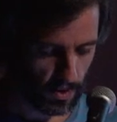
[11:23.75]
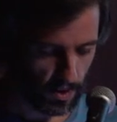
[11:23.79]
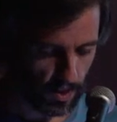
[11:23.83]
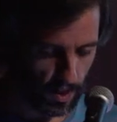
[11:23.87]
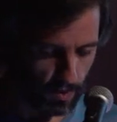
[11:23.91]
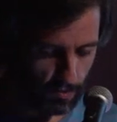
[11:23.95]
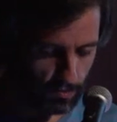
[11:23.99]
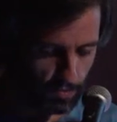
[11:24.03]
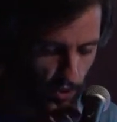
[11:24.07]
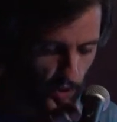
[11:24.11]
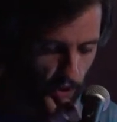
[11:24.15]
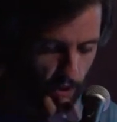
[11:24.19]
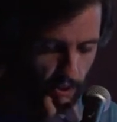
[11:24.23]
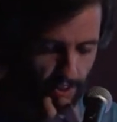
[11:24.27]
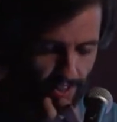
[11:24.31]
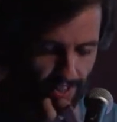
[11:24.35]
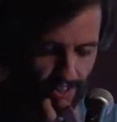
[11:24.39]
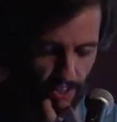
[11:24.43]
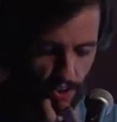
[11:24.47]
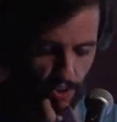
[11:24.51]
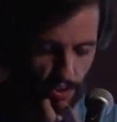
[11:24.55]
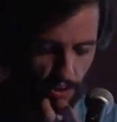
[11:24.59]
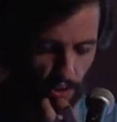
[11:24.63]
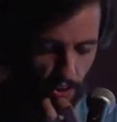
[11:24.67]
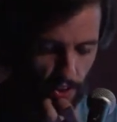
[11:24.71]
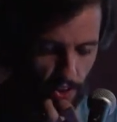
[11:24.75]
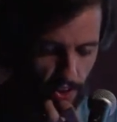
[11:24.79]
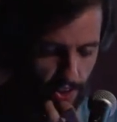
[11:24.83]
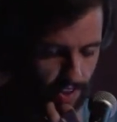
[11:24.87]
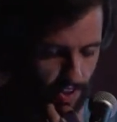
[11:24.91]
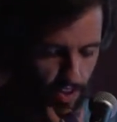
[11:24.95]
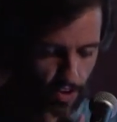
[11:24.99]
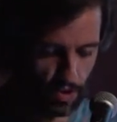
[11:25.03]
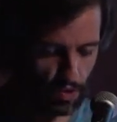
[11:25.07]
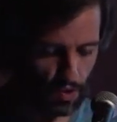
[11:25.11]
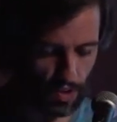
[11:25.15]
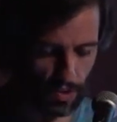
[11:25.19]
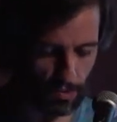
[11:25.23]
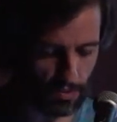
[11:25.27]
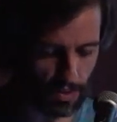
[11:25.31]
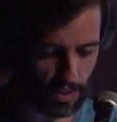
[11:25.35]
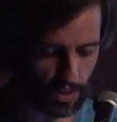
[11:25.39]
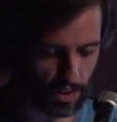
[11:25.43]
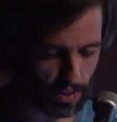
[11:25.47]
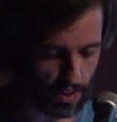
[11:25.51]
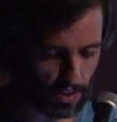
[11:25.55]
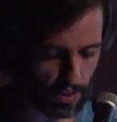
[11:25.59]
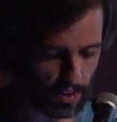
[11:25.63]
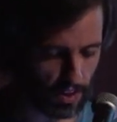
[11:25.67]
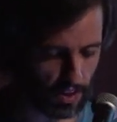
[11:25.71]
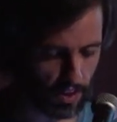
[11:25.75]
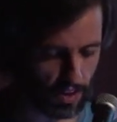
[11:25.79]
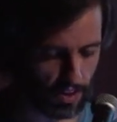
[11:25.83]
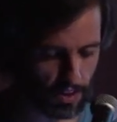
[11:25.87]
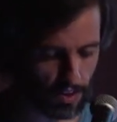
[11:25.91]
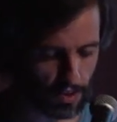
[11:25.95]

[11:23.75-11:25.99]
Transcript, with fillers: He employed the insult indiscriminately,